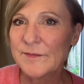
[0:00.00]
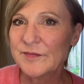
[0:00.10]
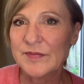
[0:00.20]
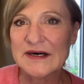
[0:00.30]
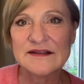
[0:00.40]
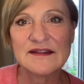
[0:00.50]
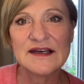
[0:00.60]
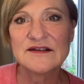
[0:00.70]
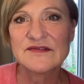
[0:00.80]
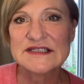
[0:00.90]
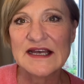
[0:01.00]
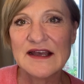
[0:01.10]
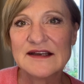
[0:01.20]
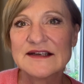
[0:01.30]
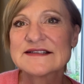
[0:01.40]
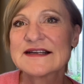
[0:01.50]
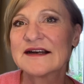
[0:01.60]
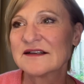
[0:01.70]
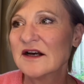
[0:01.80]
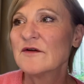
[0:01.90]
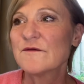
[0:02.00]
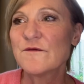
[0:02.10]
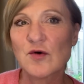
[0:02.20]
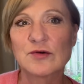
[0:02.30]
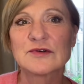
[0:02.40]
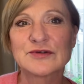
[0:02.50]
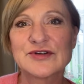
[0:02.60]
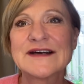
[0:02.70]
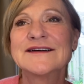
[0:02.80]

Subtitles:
But at the end of the day, it's that forward